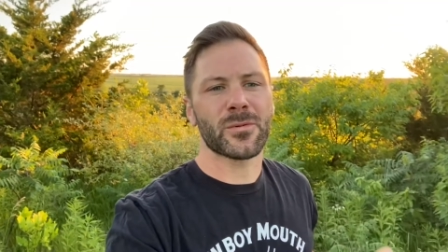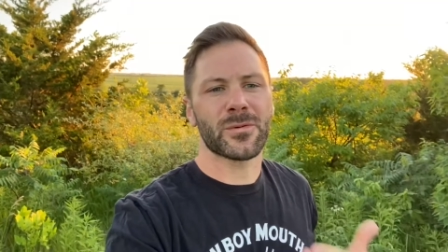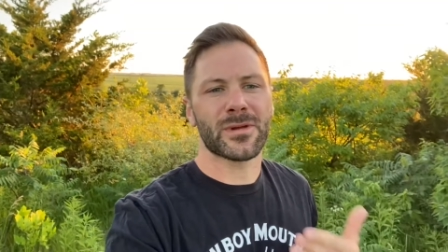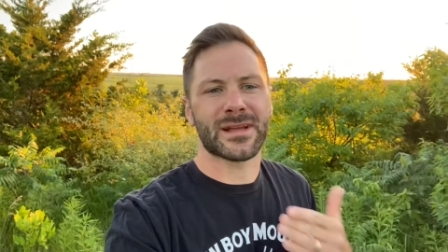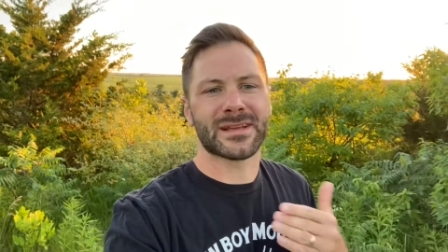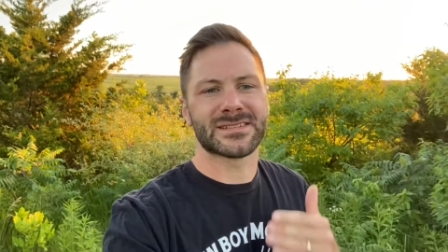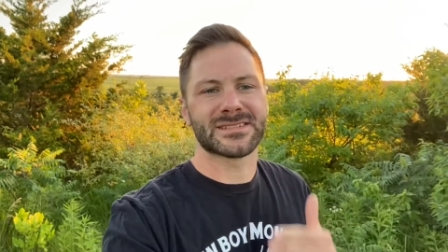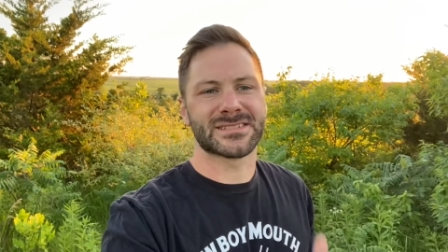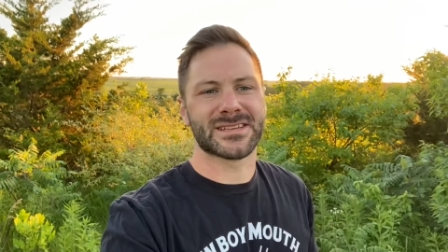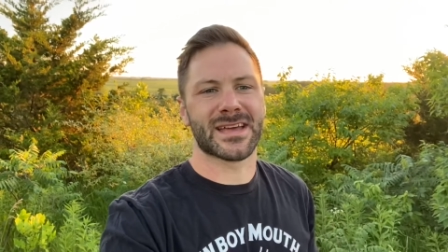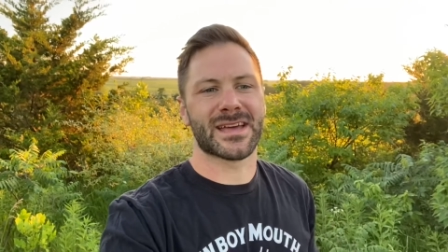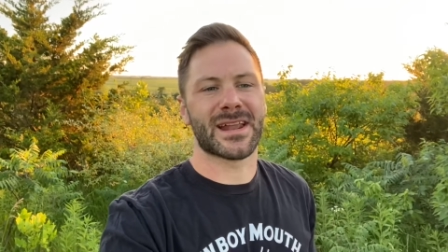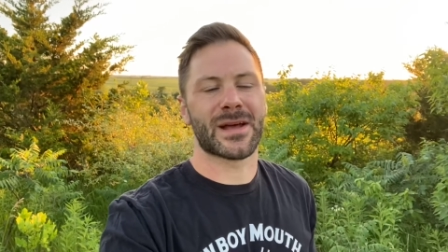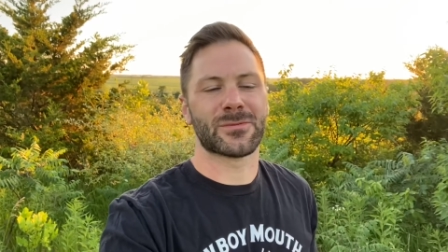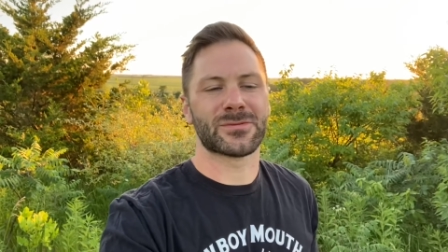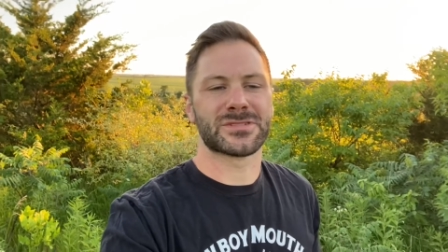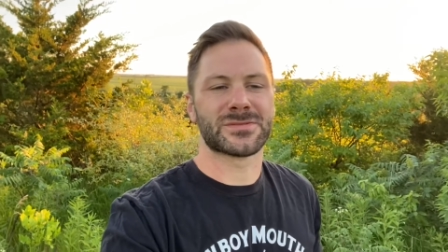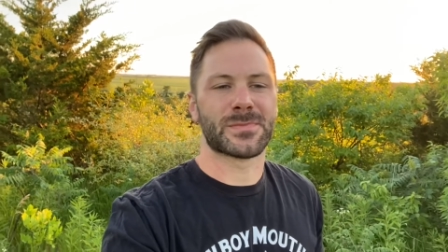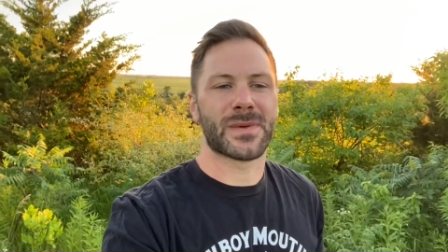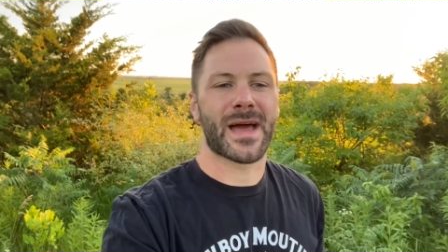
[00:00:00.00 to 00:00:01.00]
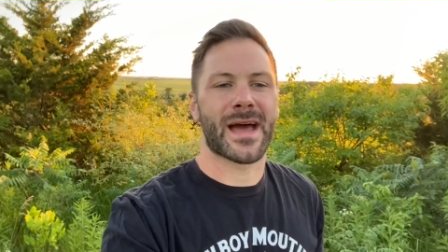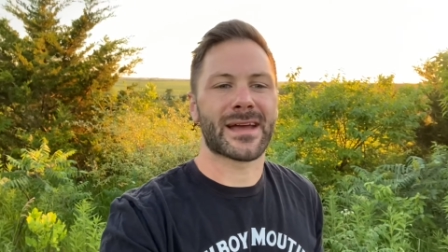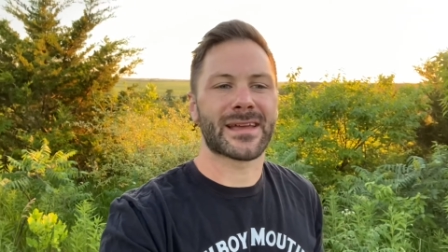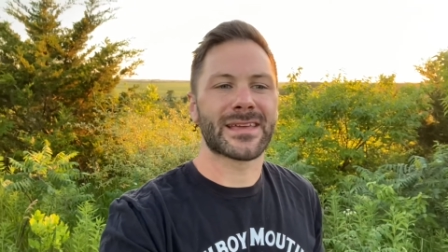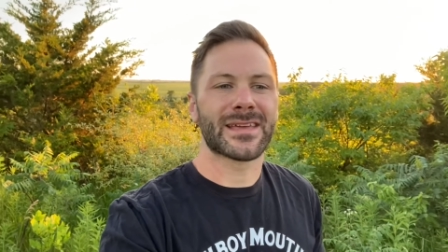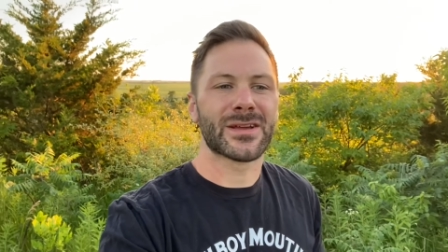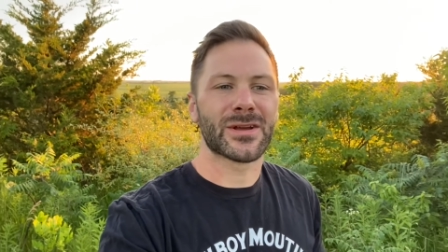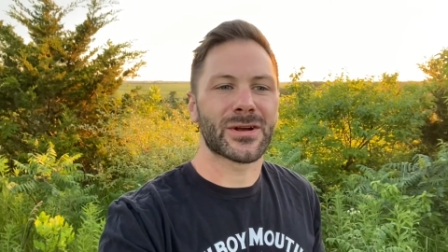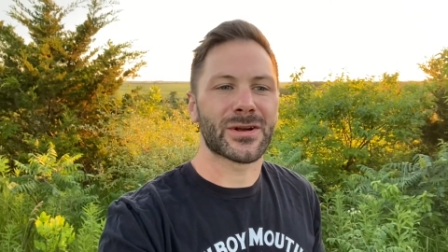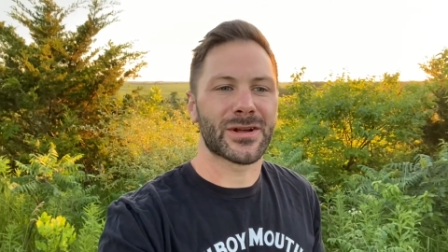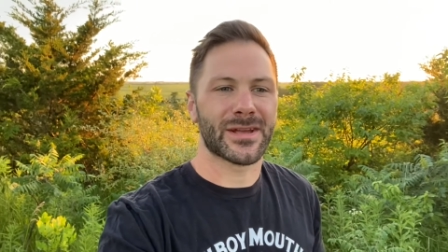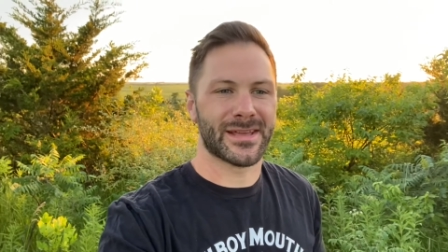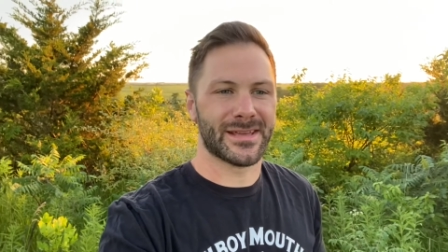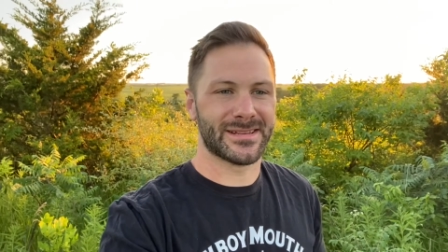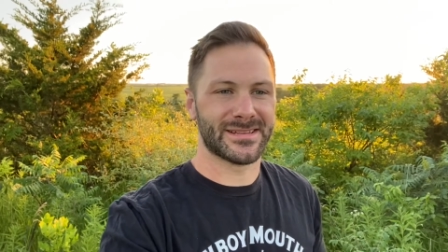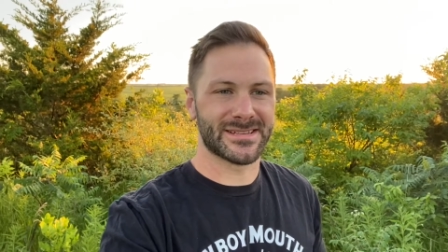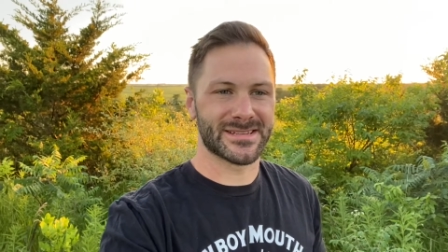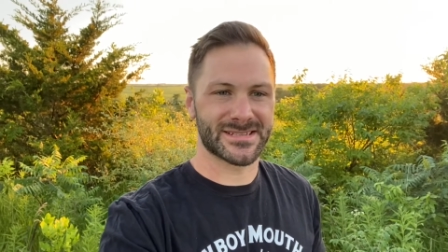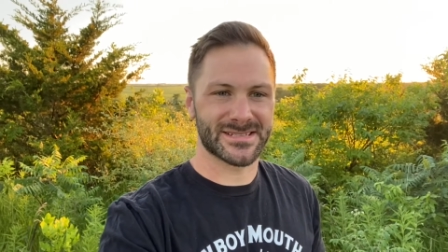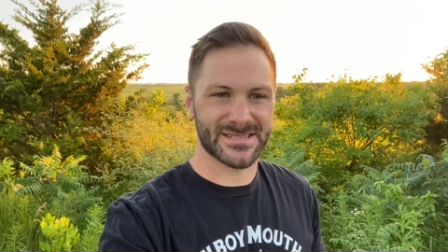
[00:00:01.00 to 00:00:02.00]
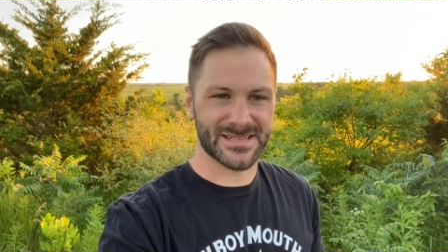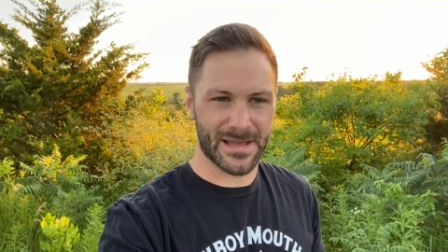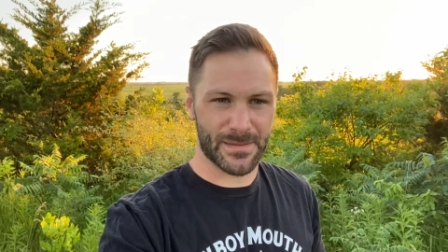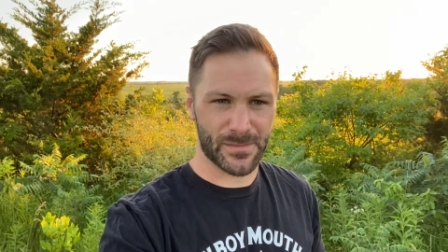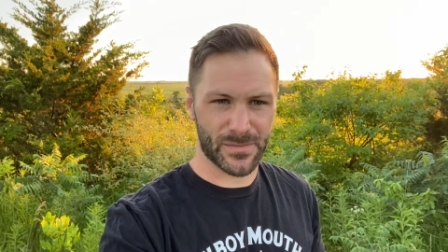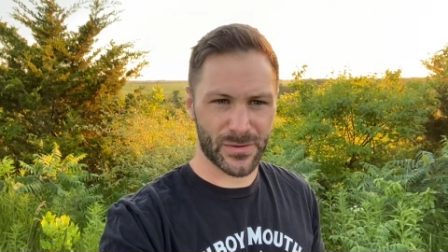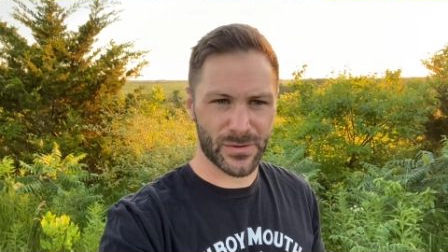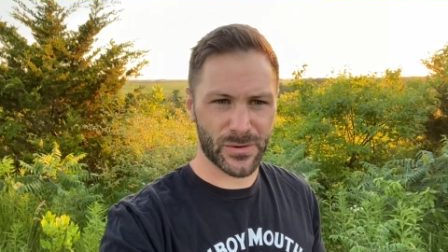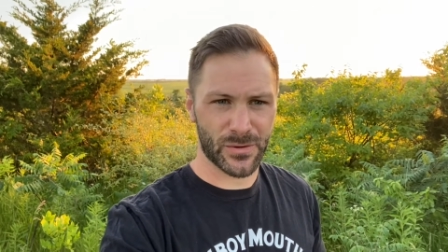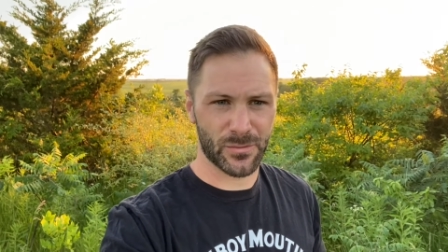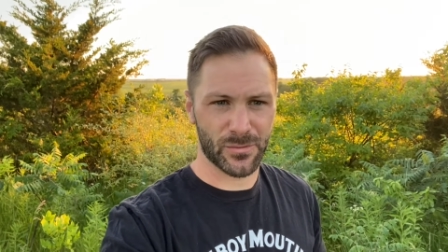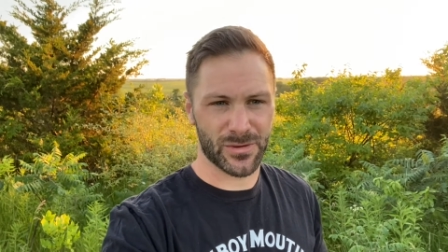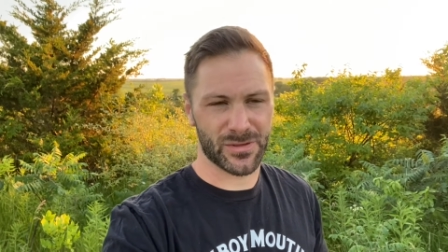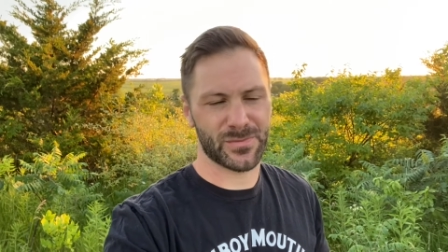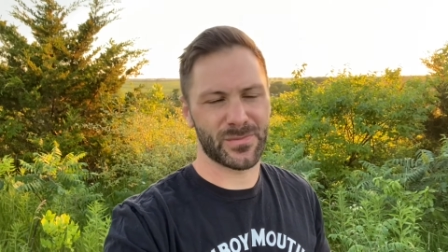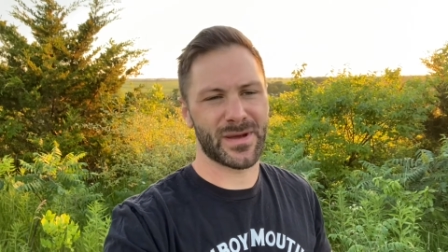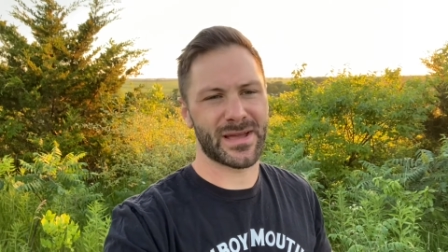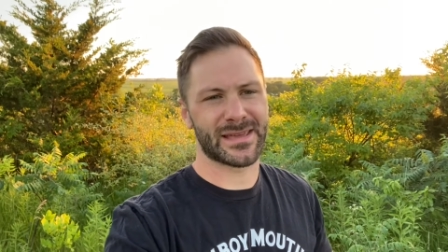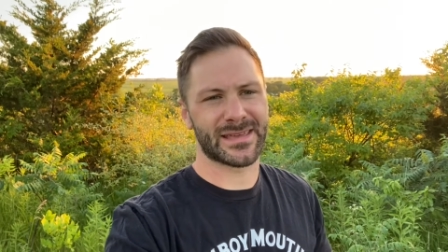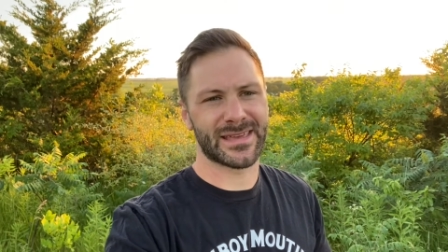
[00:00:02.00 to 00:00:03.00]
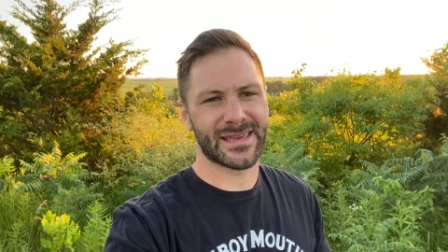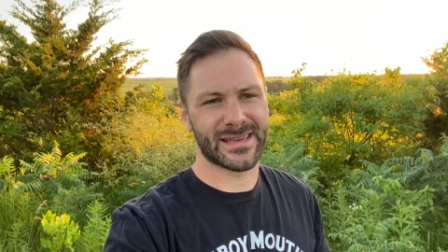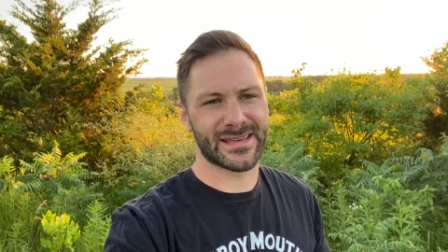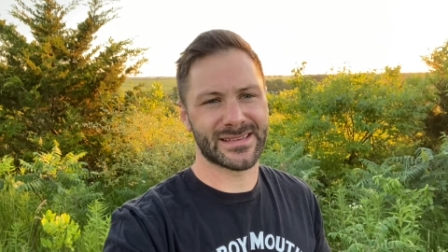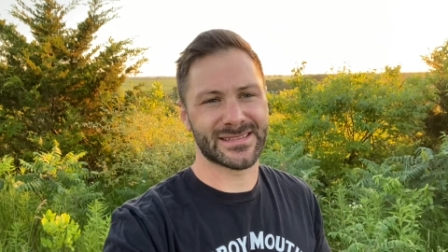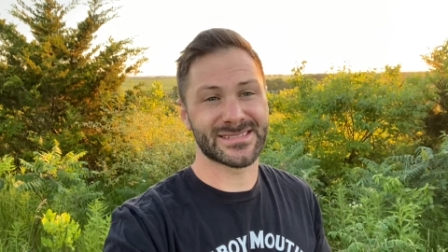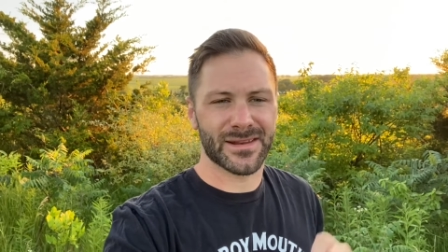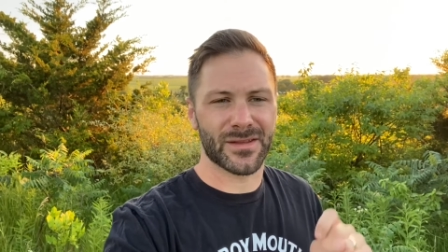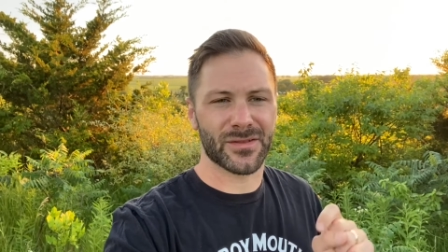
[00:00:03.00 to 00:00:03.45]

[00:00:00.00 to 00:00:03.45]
when I said I was back here in December with my kids?